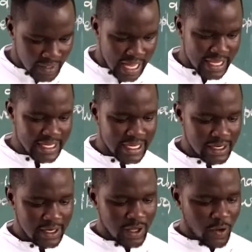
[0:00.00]
And
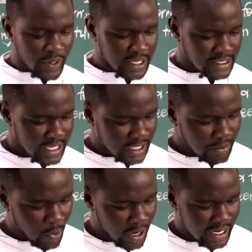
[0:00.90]
then we are saying
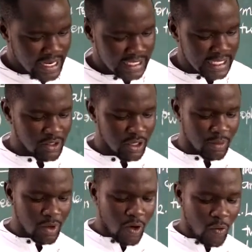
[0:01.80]
Uganda
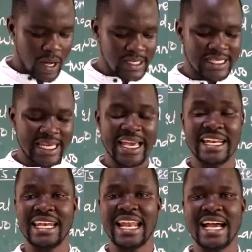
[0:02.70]
Kingdom was
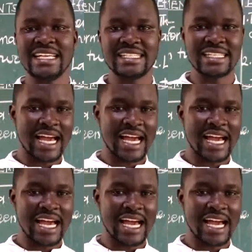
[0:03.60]
enlarged